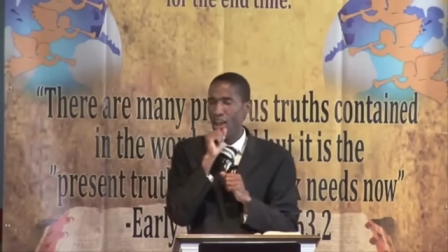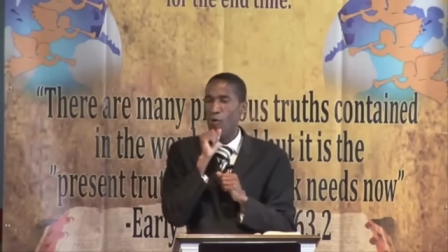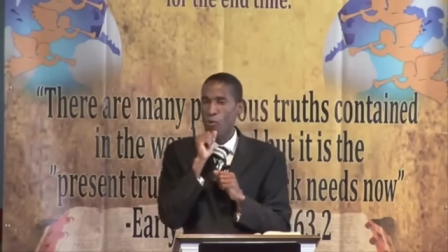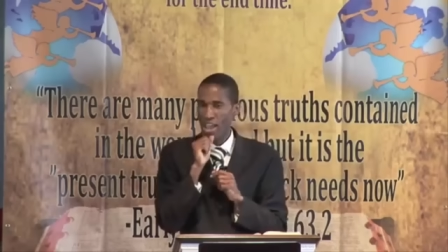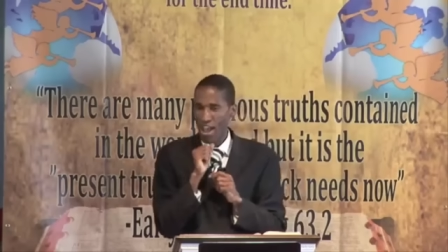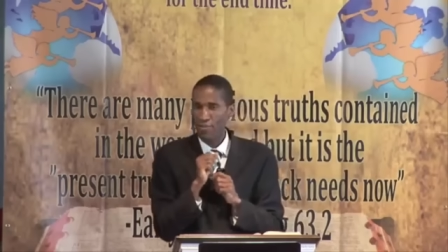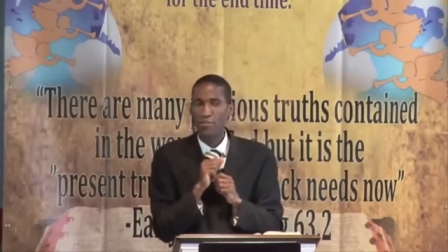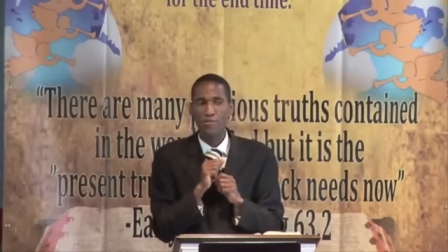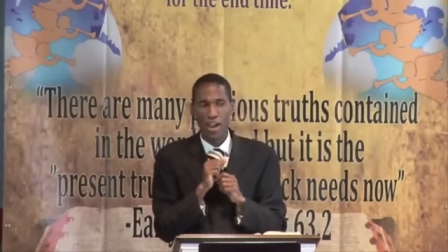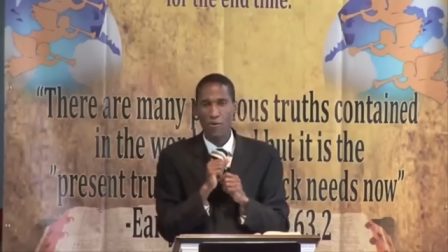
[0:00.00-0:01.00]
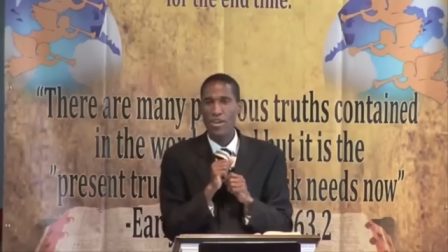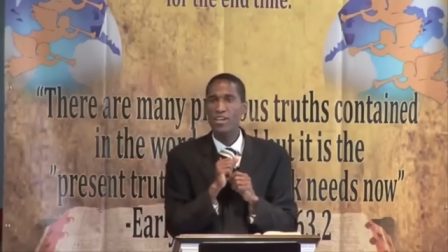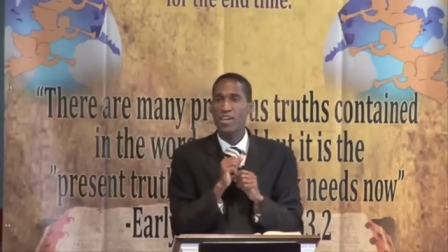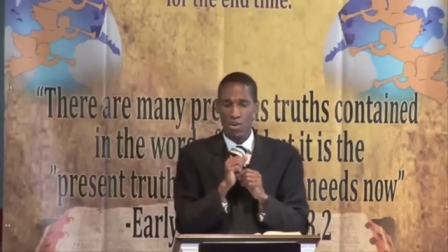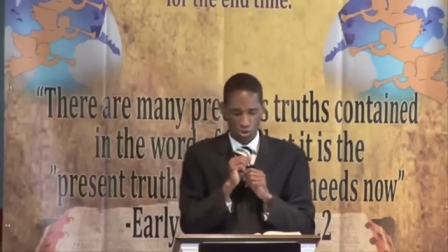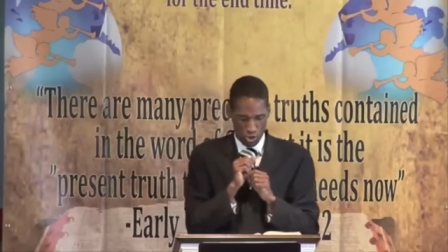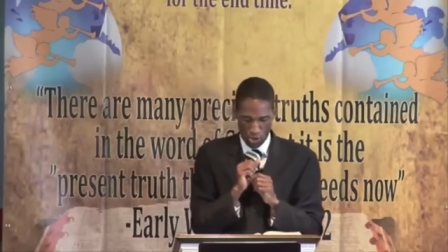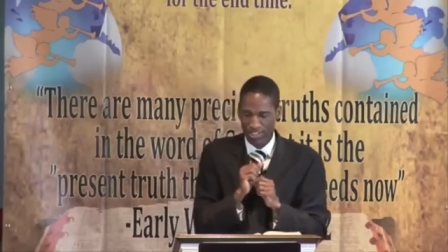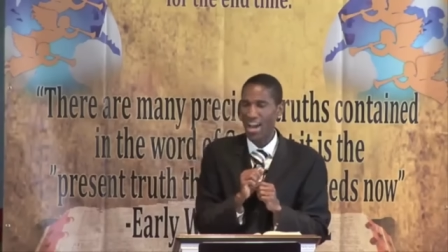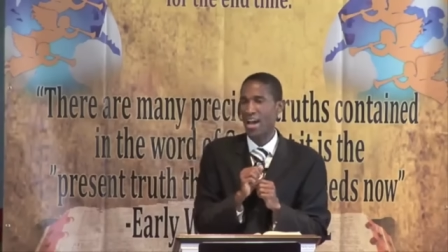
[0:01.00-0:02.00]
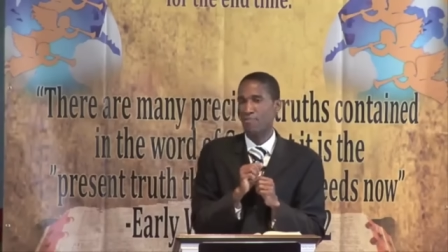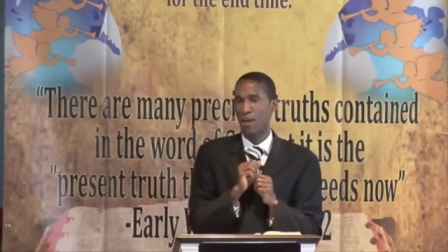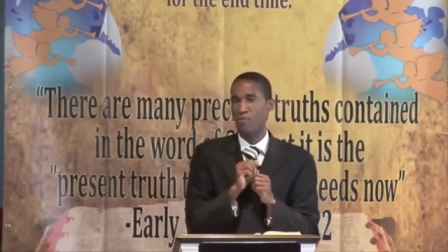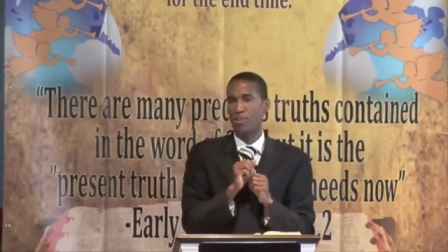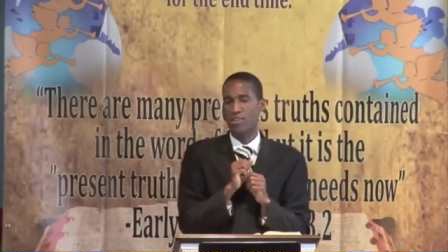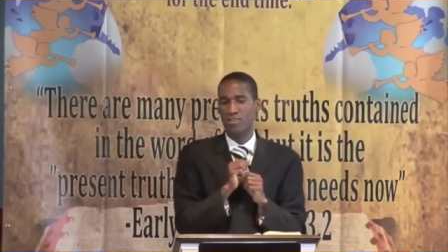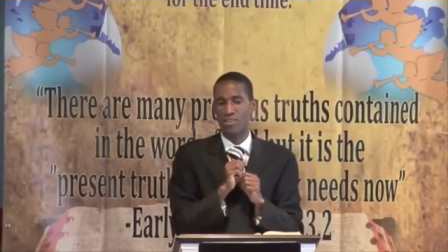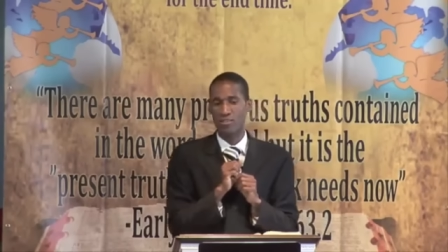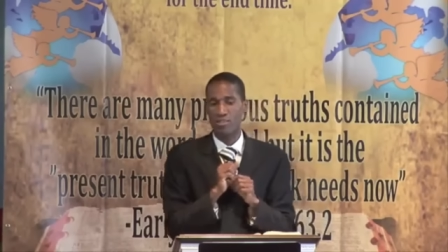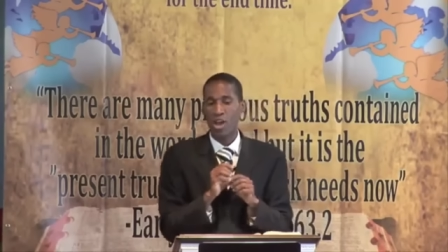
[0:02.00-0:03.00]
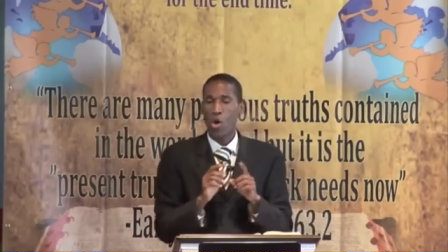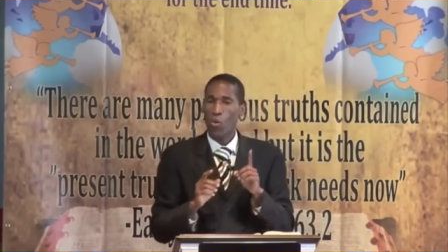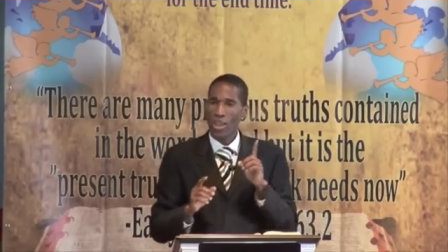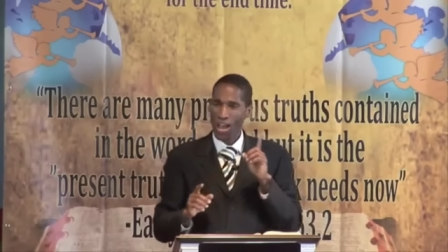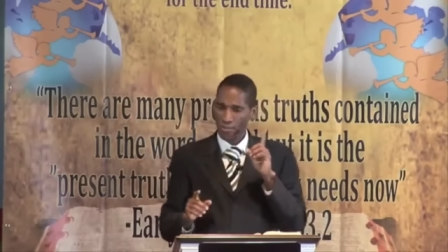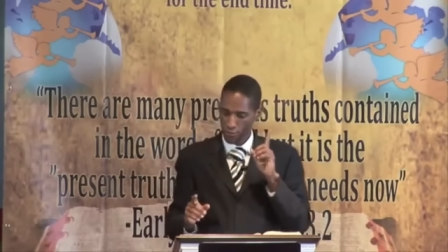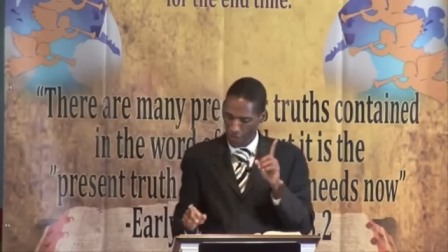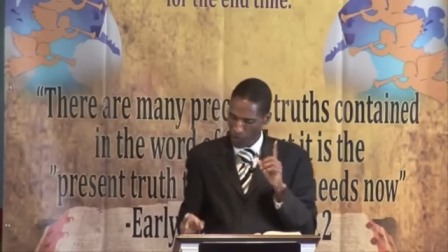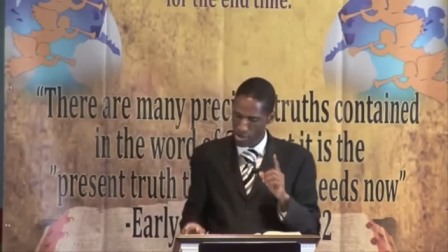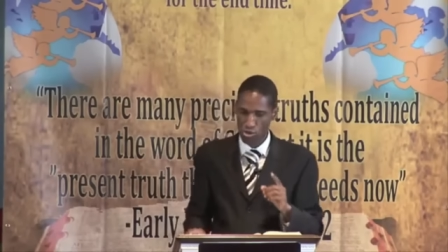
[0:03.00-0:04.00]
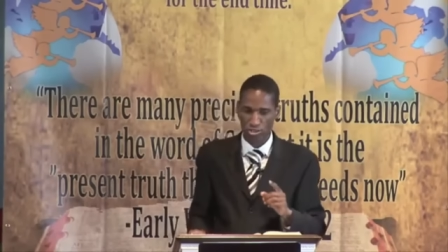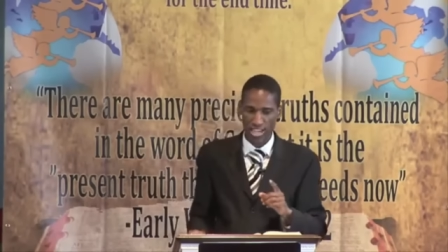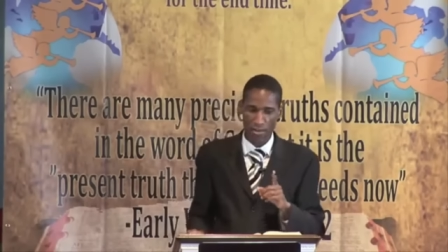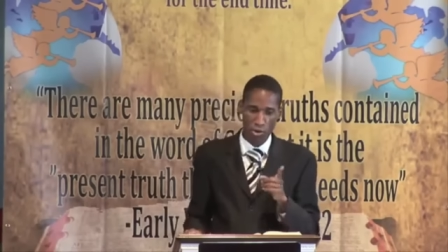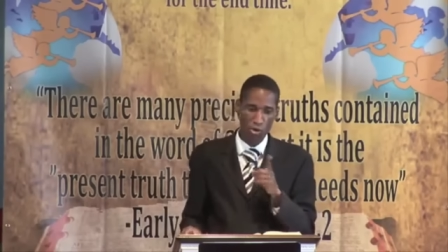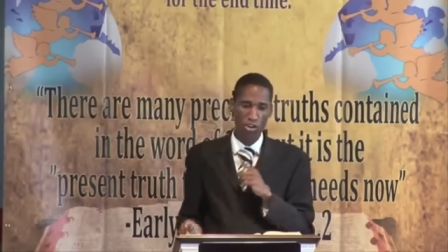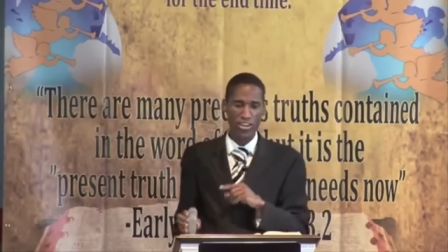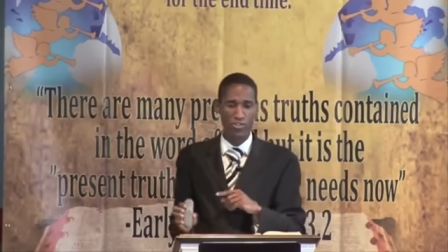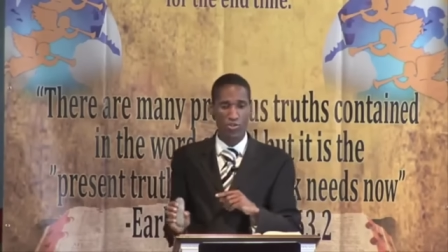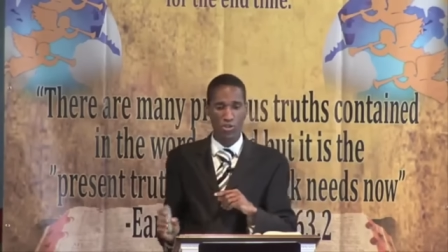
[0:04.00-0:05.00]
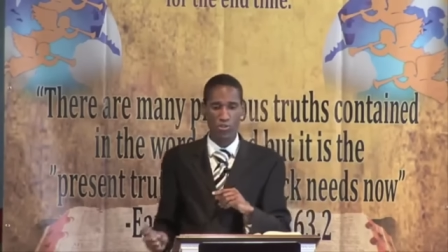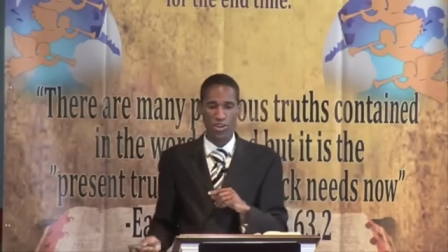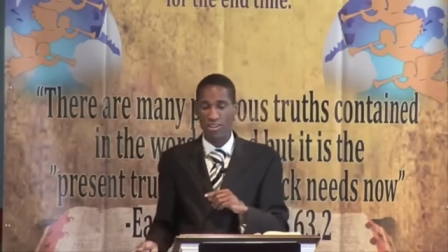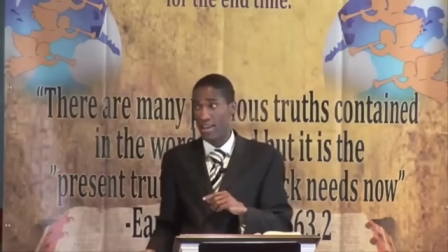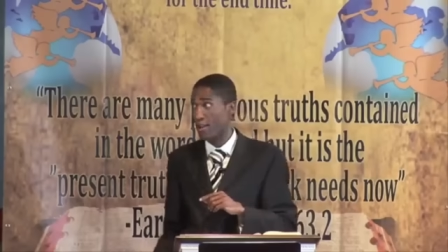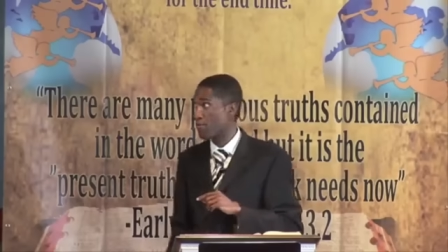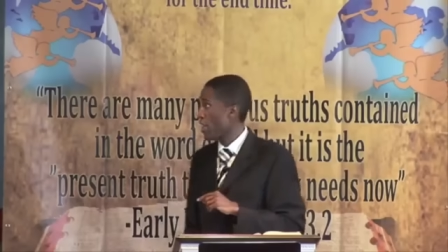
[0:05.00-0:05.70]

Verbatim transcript: We have a very short time, my brothers and sisters. We have a very short time. Look on this, your screen there.